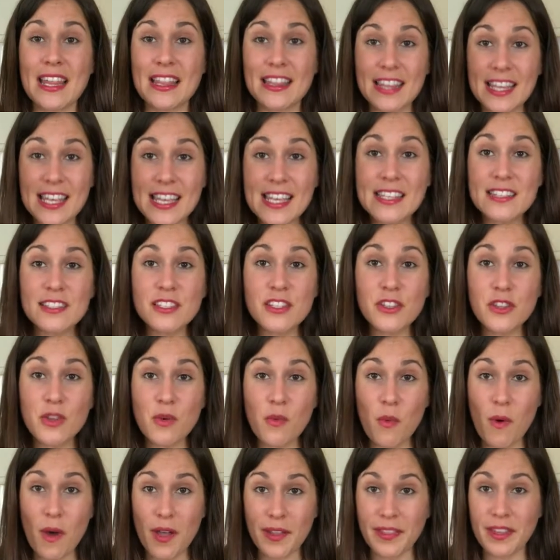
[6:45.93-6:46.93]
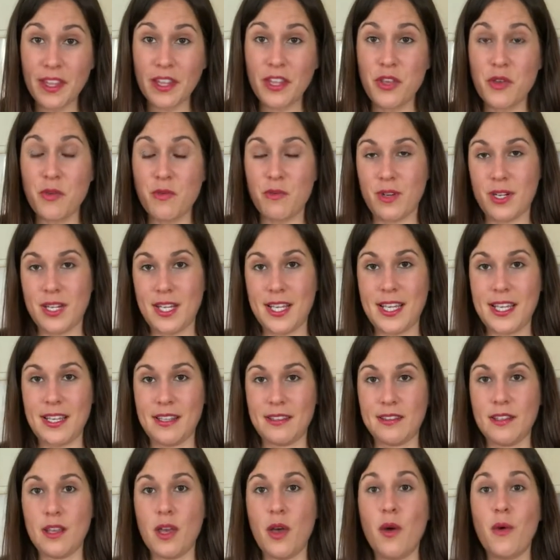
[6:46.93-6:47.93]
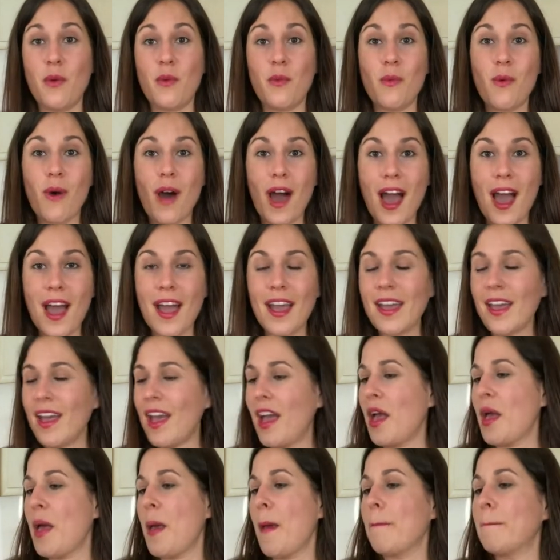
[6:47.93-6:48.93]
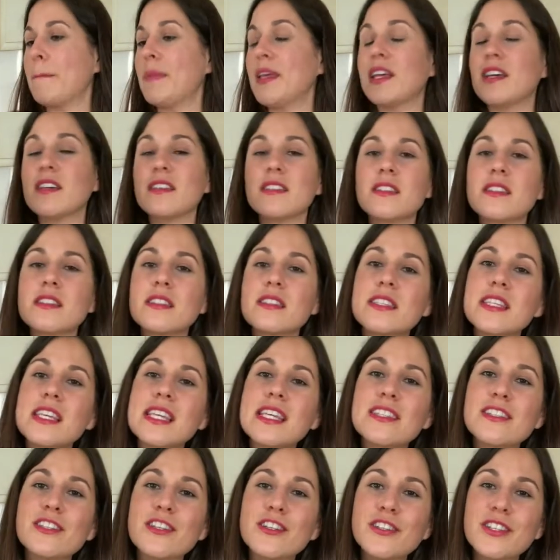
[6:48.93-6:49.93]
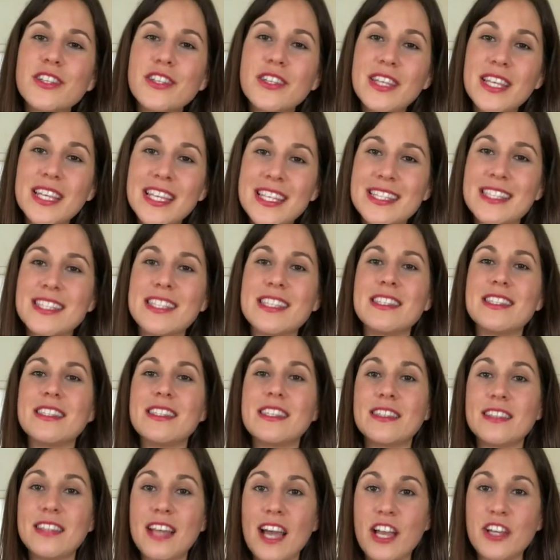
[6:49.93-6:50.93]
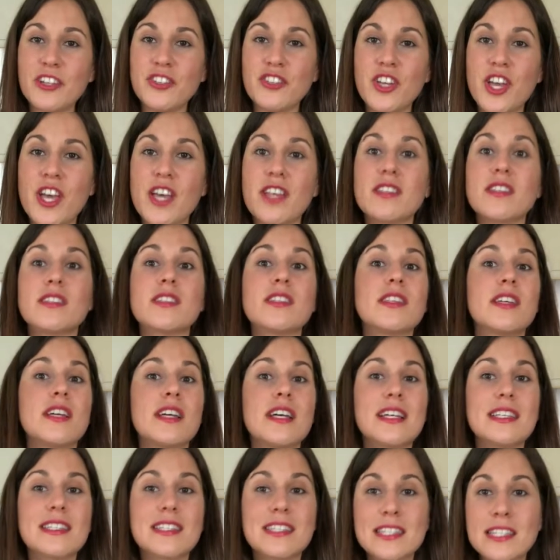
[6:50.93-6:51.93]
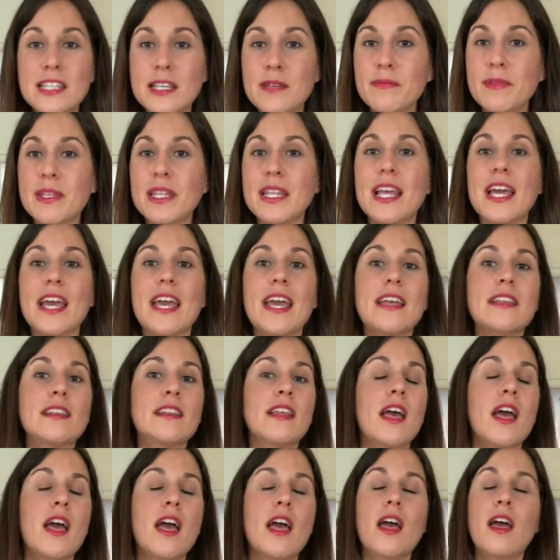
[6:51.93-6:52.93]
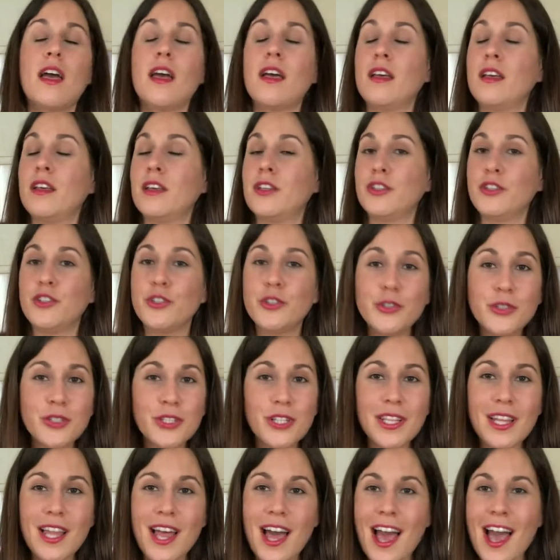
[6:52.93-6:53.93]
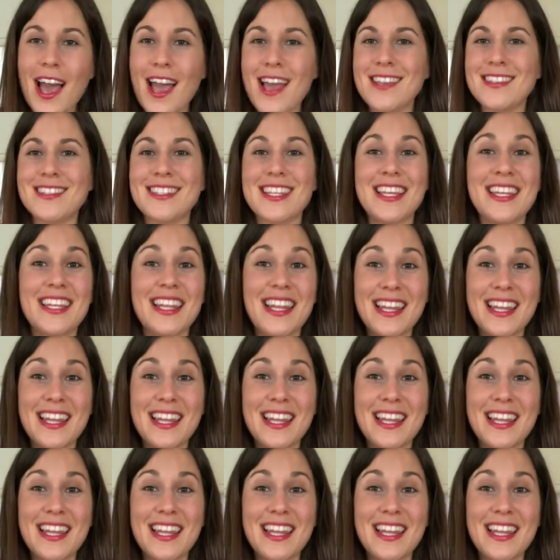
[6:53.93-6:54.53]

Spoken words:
these are the ones that you want to eat. Why? Because these are the easiest to digest, assimilate, utilize, and